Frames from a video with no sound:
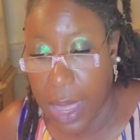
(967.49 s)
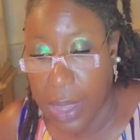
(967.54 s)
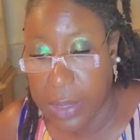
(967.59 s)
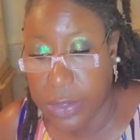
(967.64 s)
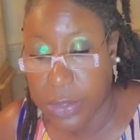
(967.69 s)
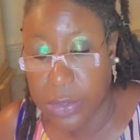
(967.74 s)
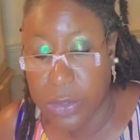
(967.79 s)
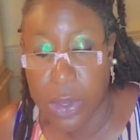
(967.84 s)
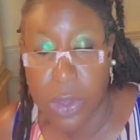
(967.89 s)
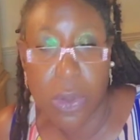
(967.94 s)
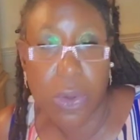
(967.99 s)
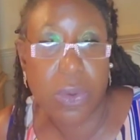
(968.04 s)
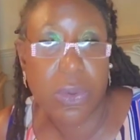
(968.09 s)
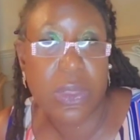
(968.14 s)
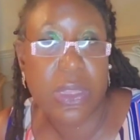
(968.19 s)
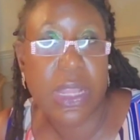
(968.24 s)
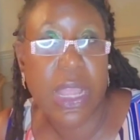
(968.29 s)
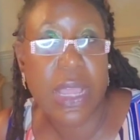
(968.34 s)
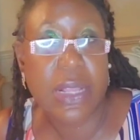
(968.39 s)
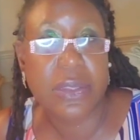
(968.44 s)
So
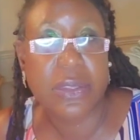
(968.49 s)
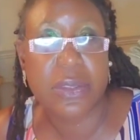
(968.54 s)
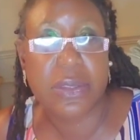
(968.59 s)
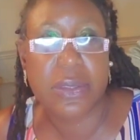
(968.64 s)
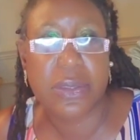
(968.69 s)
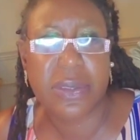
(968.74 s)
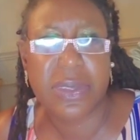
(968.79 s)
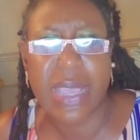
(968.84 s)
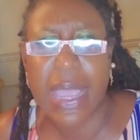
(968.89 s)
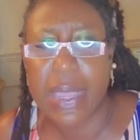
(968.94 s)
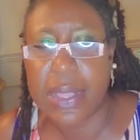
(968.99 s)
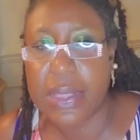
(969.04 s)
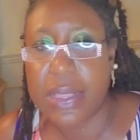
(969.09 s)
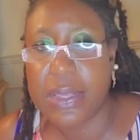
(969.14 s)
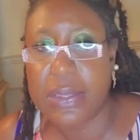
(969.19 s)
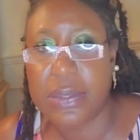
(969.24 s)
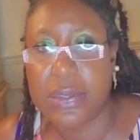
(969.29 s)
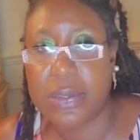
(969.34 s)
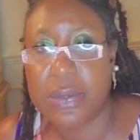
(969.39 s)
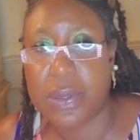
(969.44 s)
let's take
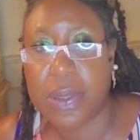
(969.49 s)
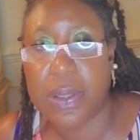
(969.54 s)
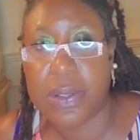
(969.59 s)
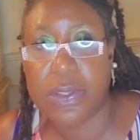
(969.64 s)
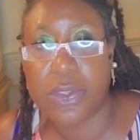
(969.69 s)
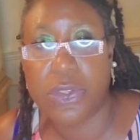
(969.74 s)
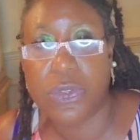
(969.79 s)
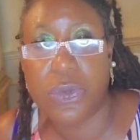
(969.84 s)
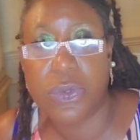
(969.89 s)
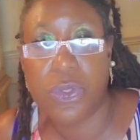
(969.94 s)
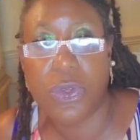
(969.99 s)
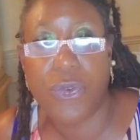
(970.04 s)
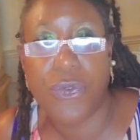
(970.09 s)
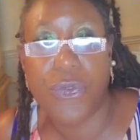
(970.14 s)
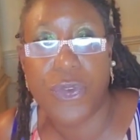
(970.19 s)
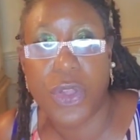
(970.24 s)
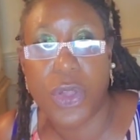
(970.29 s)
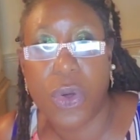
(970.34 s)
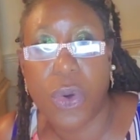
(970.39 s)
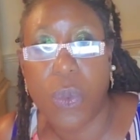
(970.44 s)
this to the
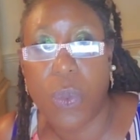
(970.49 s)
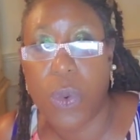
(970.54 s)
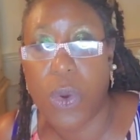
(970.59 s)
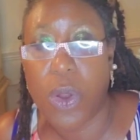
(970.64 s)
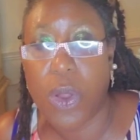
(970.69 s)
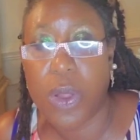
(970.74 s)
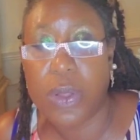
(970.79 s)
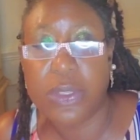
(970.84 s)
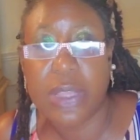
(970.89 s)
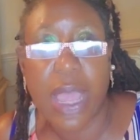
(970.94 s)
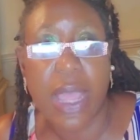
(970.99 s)
real world.